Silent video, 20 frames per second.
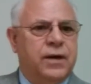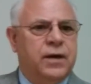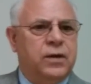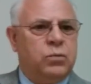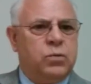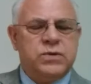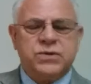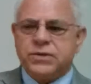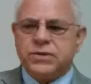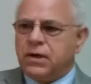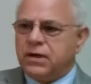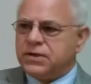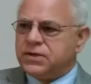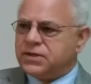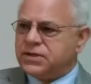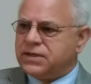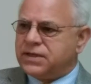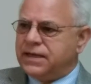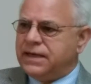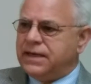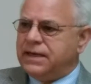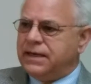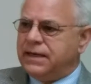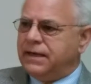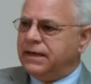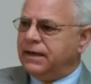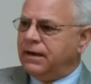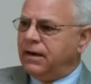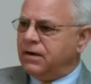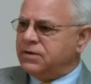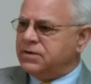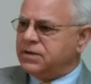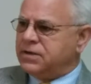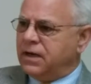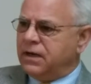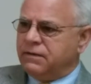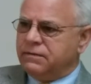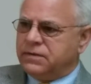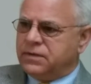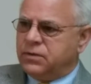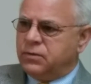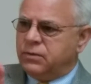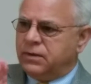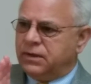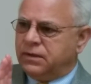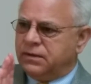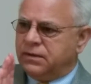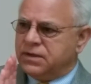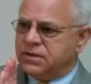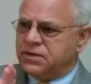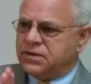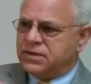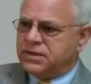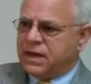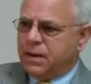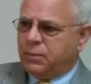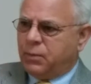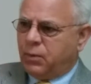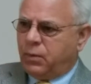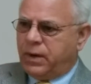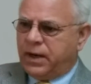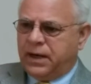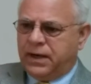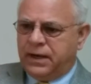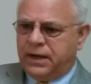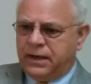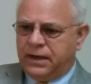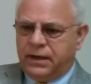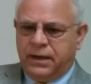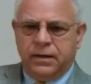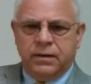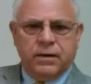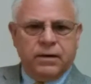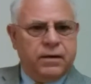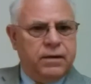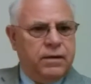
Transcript: And we'll start seeing ourselves doing this separating and